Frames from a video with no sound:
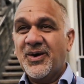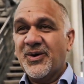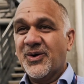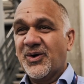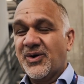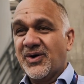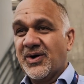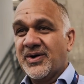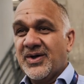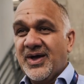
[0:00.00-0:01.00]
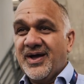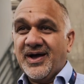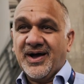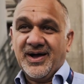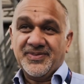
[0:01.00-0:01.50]
or
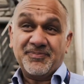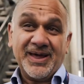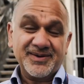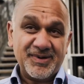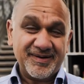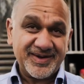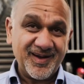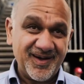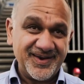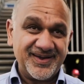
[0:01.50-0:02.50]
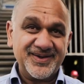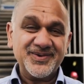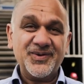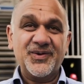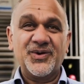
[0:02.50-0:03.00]
the Panamericana,
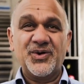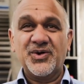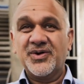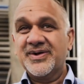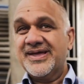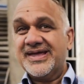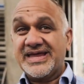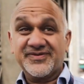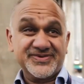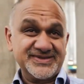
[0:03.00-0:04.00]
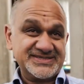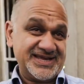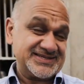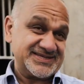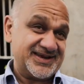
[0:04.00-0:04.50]
or even the
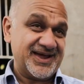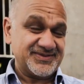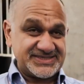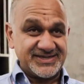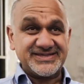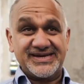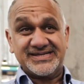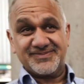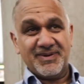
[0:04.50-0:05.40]
Centenaire? The Centenaire is a